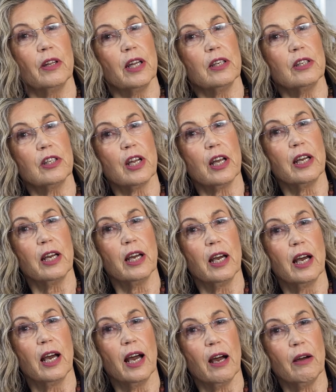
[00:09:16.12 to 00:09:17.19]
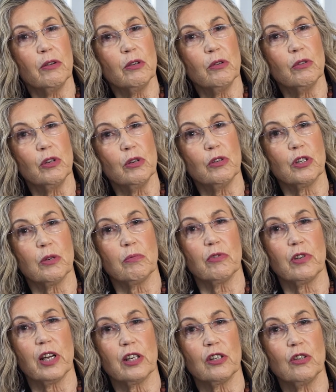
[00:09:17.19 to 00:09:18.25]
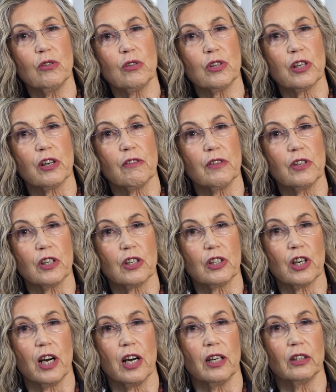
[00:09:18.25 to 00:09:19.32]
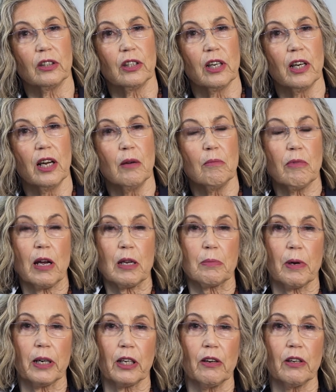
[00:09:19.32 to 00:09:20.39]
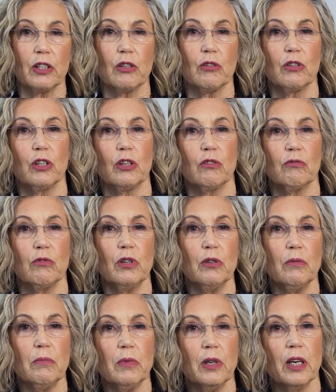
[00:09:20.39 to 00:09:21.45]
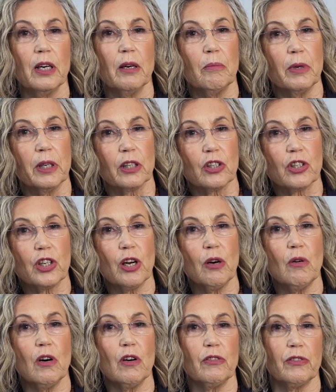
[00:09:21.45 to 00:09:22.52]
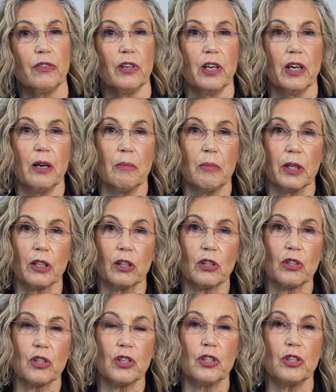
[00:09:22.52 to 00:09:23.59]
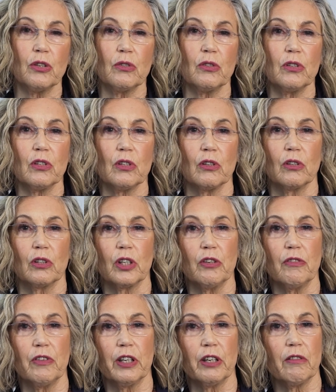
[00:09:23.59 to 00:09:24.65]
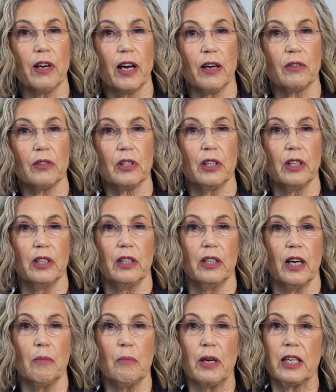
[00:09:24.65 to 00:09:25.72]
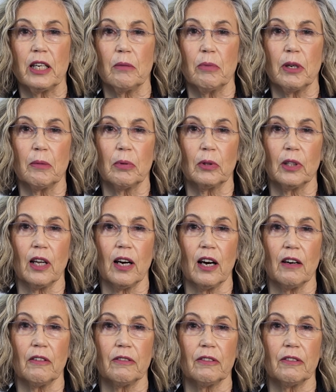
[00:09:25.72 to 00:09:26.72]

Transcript: Then say how you used to protect yourself as a child, perhaps by going to your room, being a show-off, being a good student, or goofing around and making people laugh.